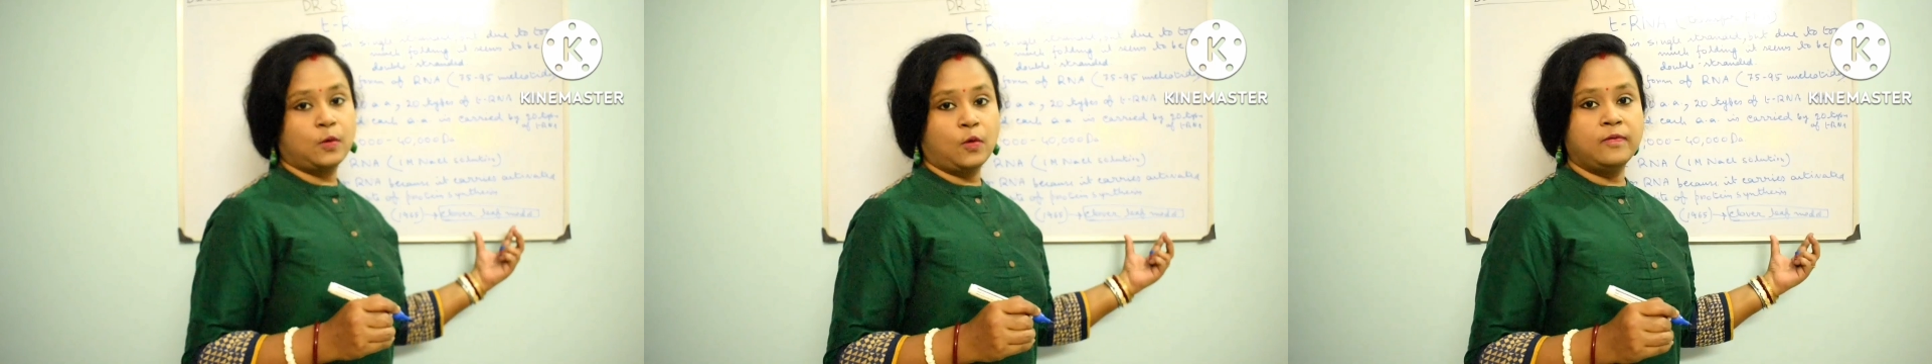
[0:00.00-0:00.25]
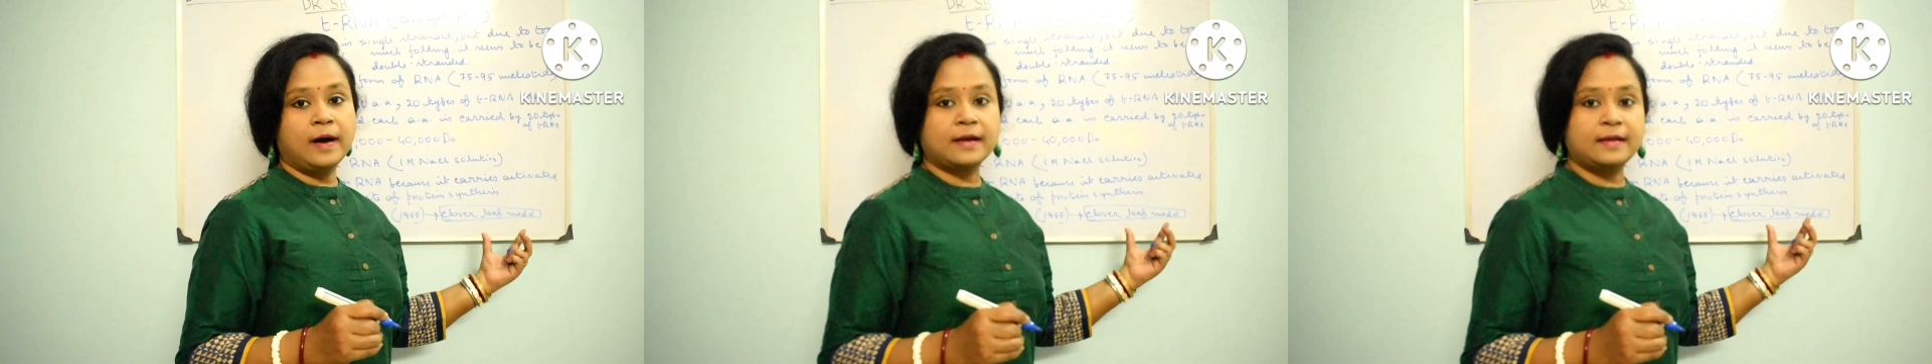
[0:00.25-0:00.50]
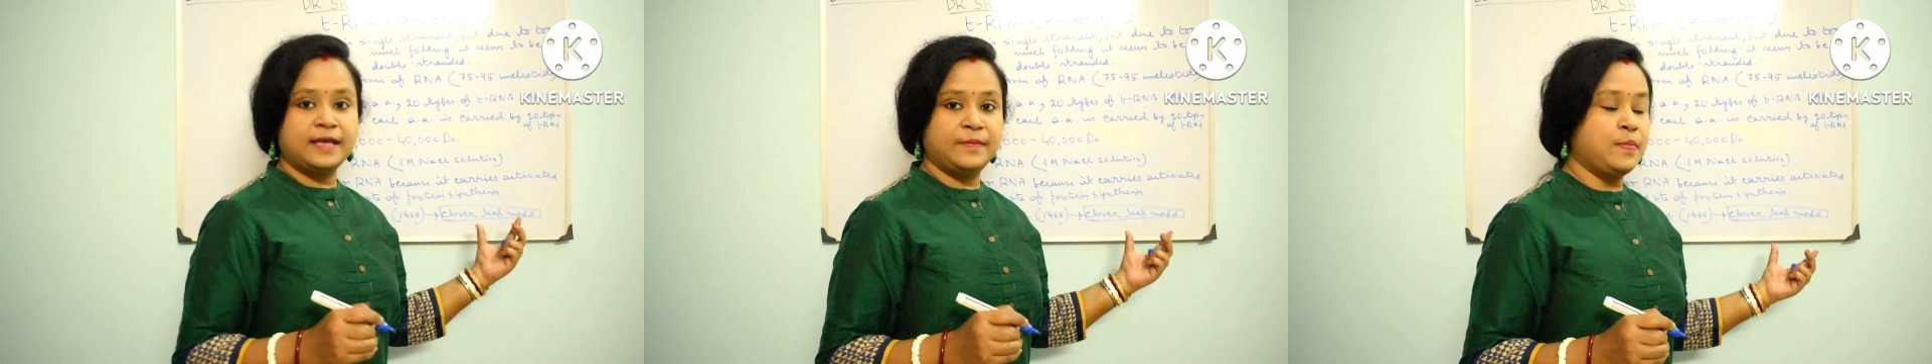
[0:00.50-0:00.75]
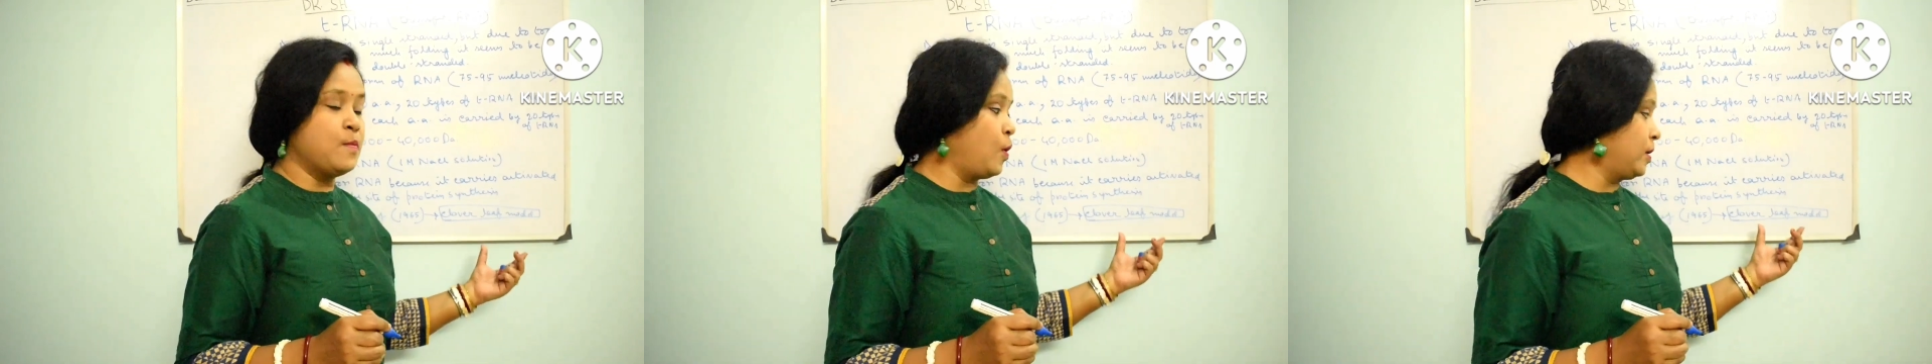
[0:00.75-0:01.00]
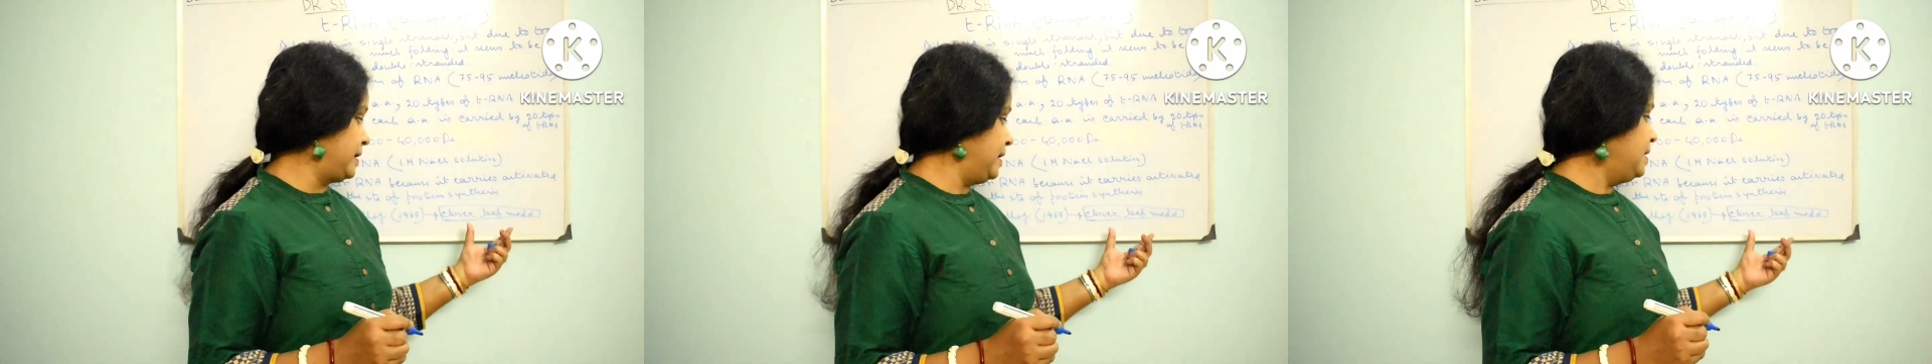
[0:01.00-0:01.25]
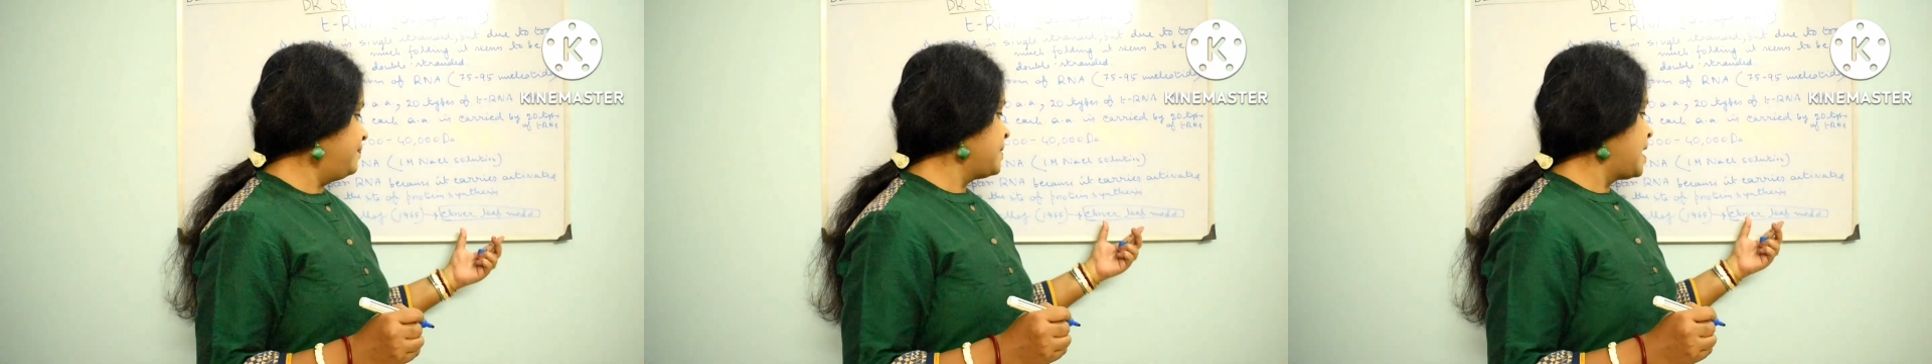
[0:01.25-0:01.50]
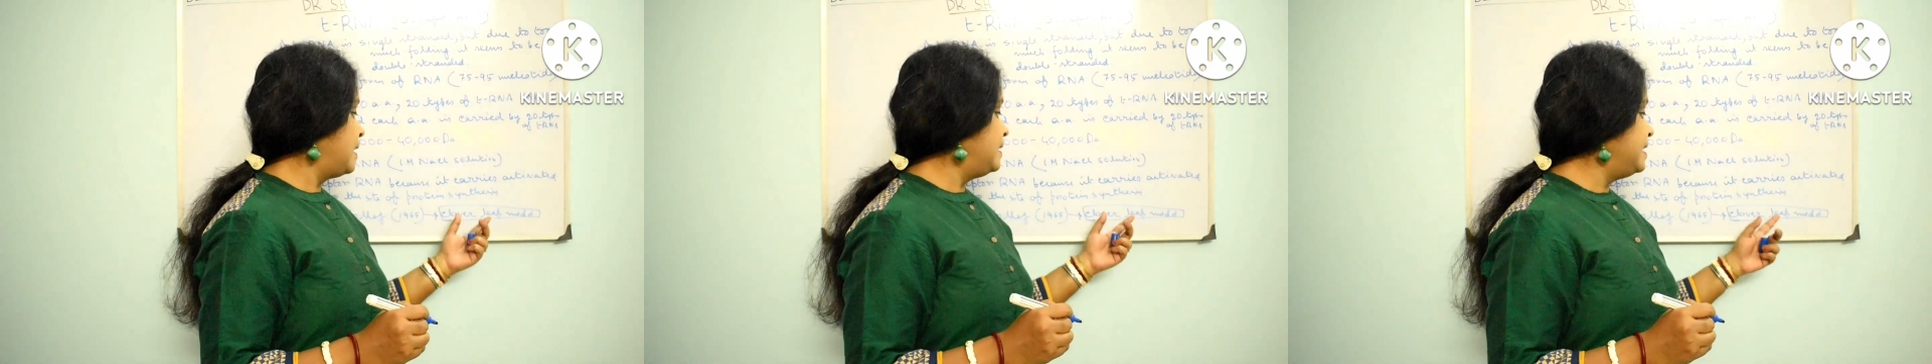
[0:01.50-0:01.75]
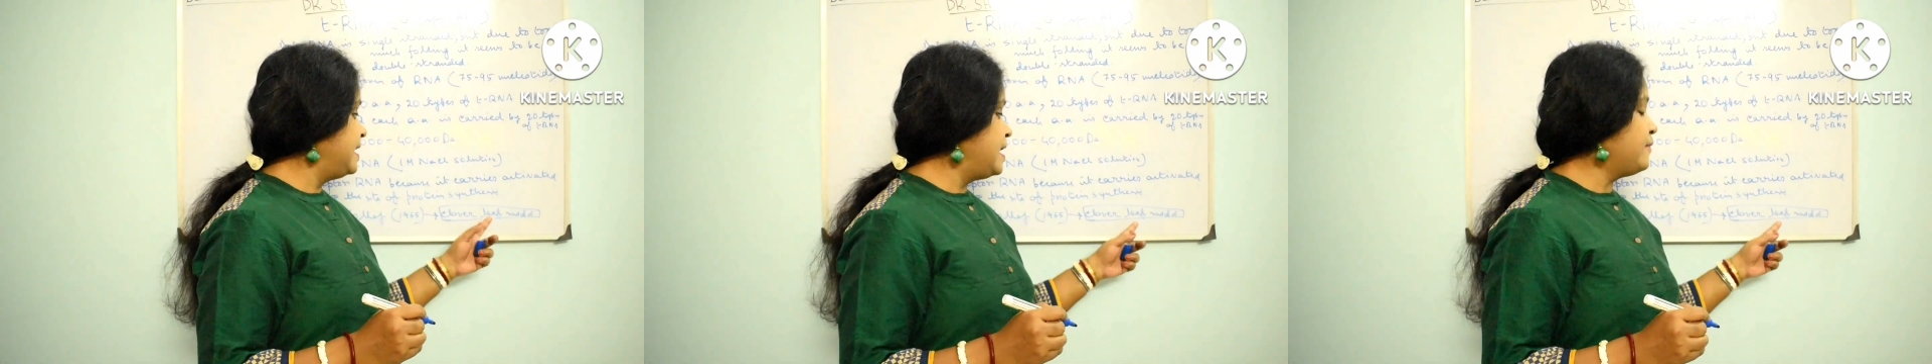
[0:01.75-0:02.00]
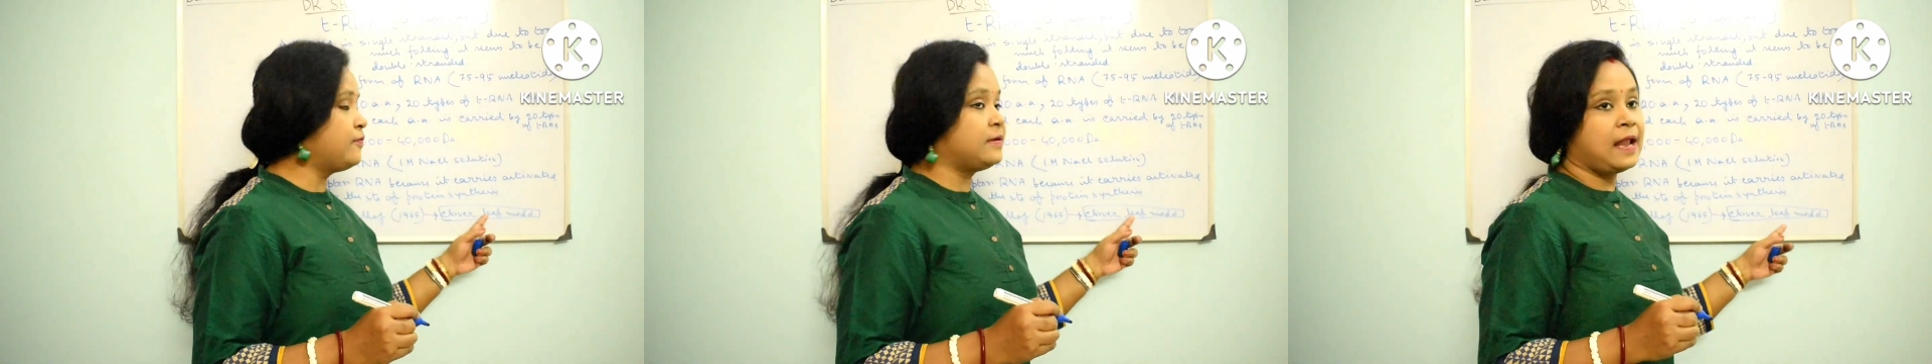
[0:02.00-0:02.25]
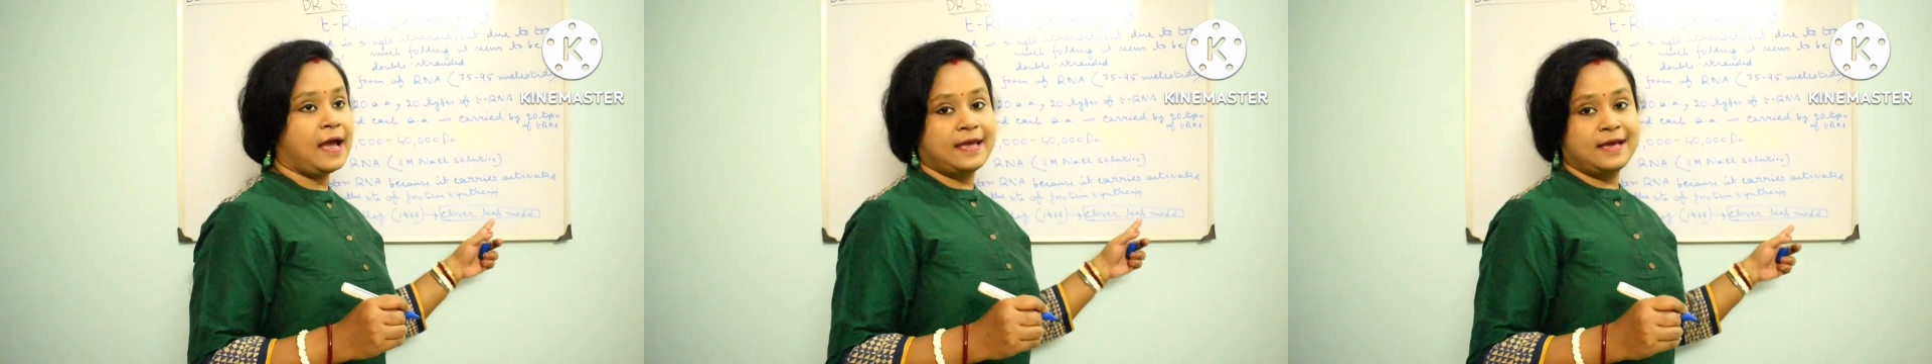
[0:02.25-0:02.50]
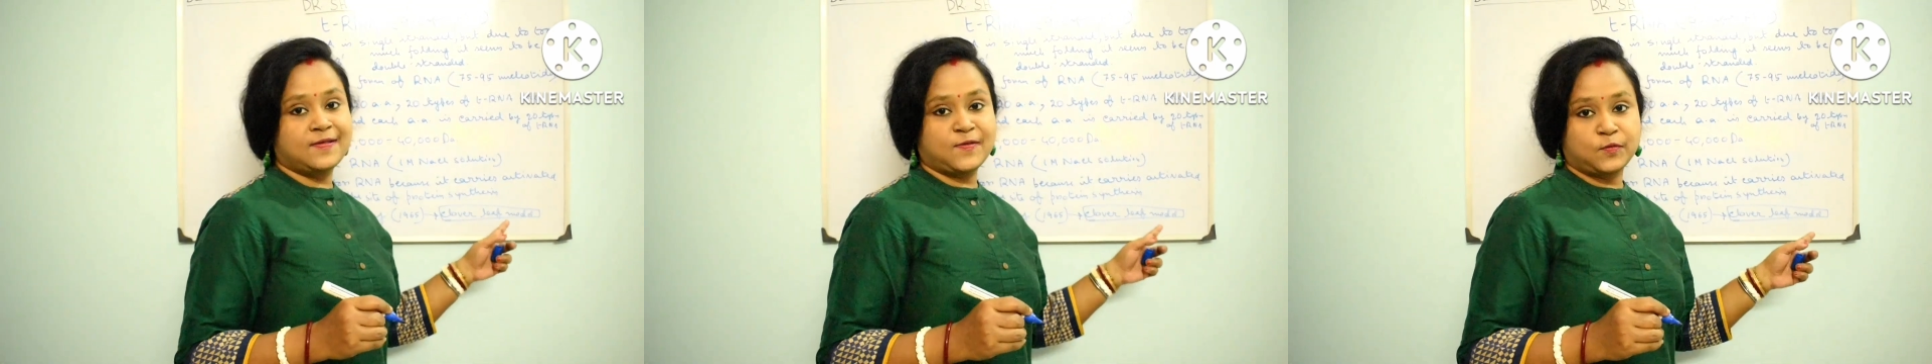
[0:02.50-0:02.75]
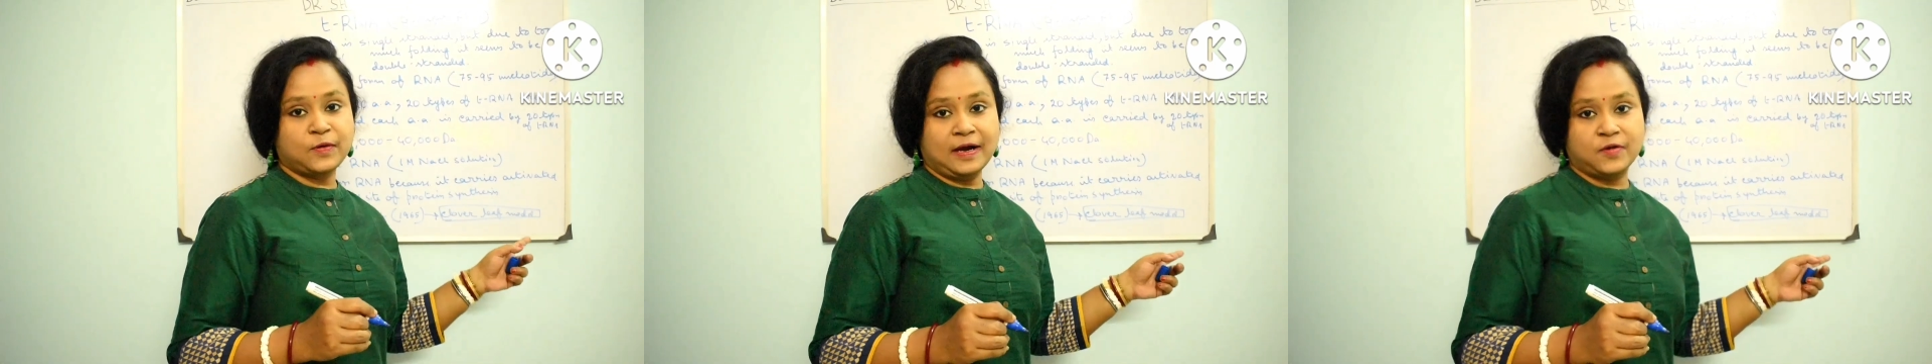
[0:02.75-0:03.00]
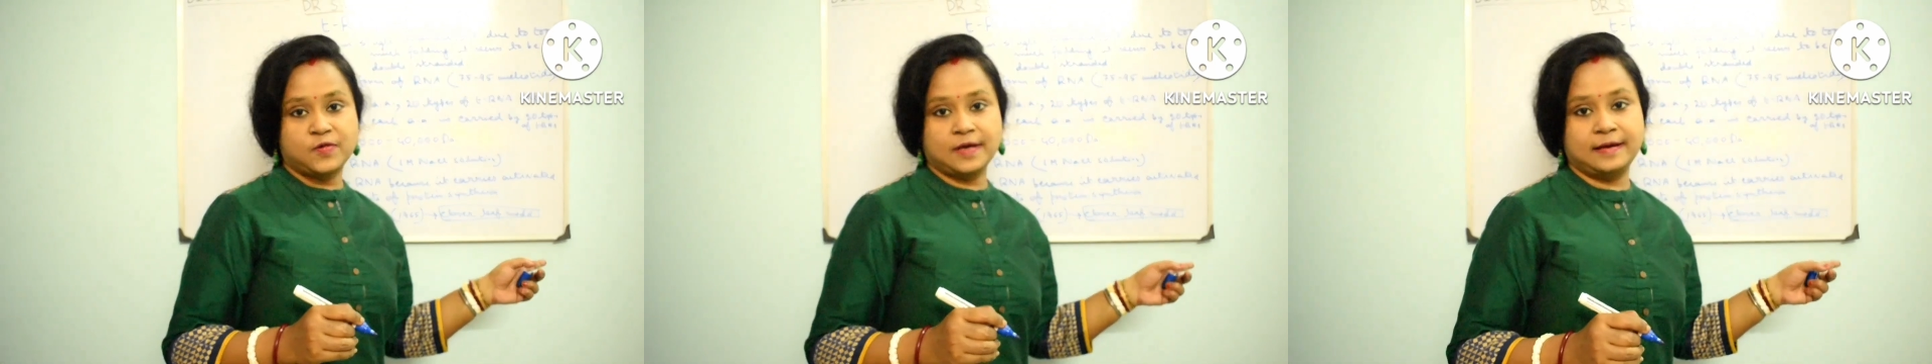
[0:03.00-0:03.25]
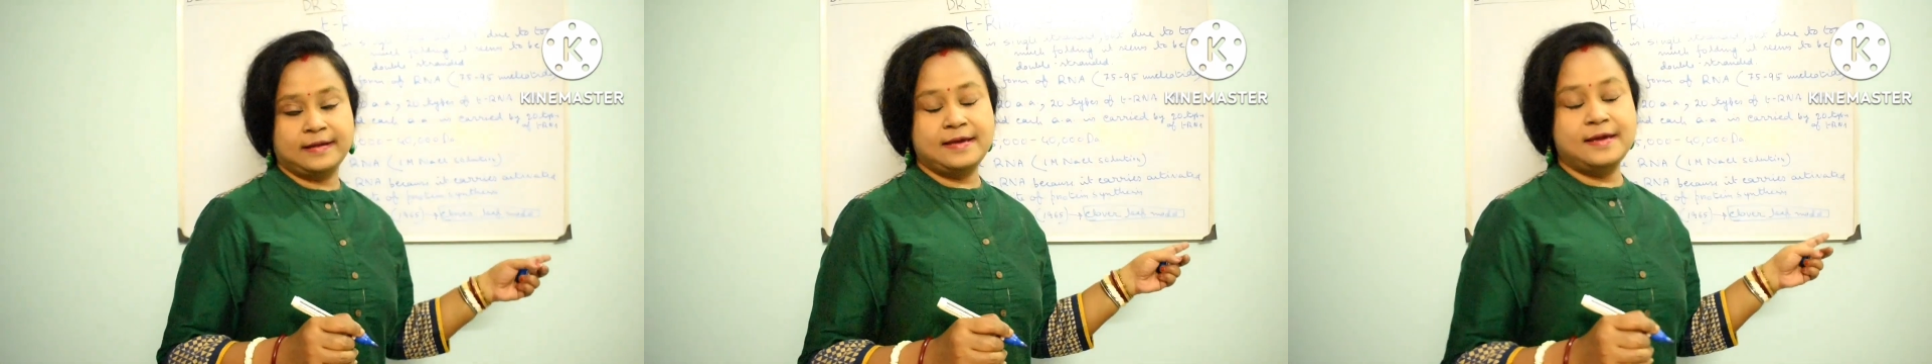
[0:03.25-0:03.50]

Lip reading: clover leaf model? Leaf-like structure.